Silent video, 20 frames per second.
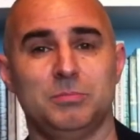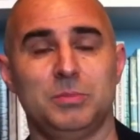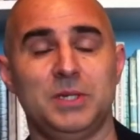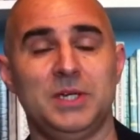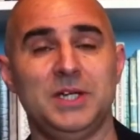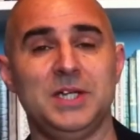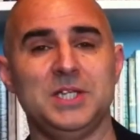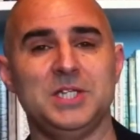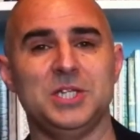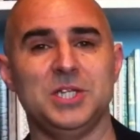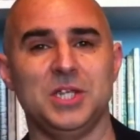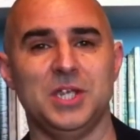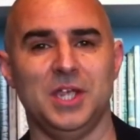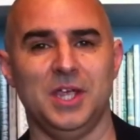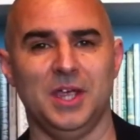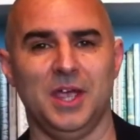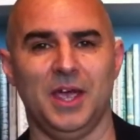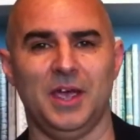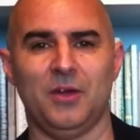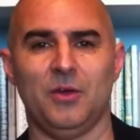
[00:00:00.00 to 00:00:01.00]
But it is a
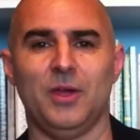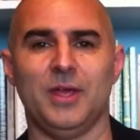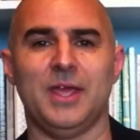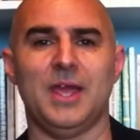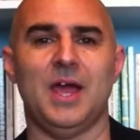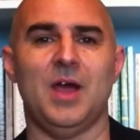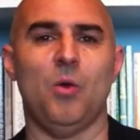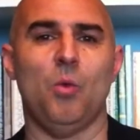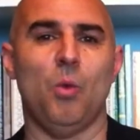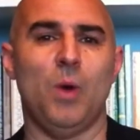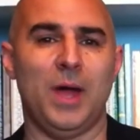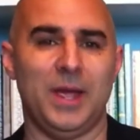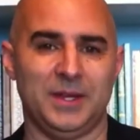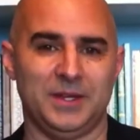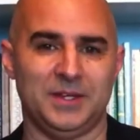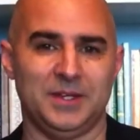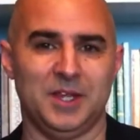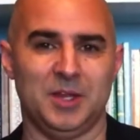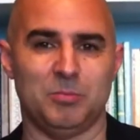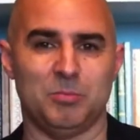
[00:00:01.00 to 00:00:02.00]
year, and I can't
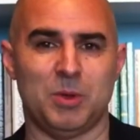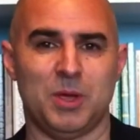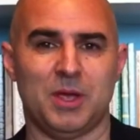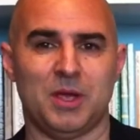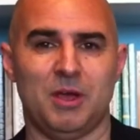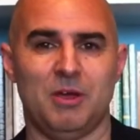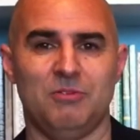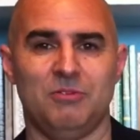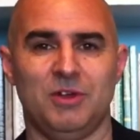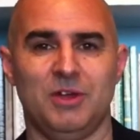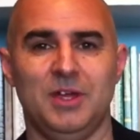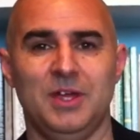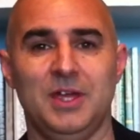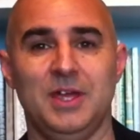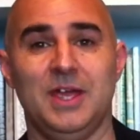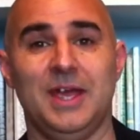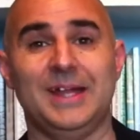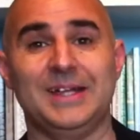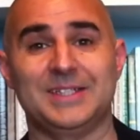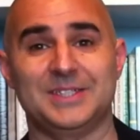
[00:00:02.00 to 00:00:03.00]
wait to get back over
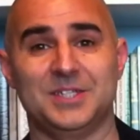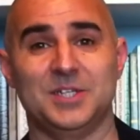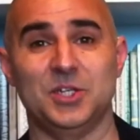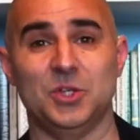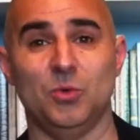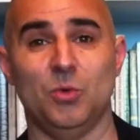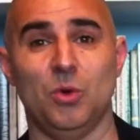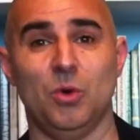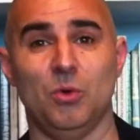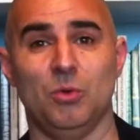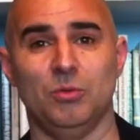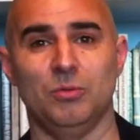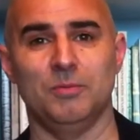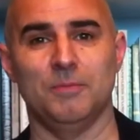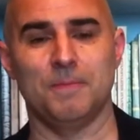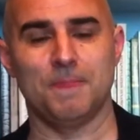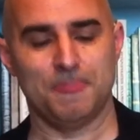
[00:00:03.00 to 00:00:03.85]
and see you all.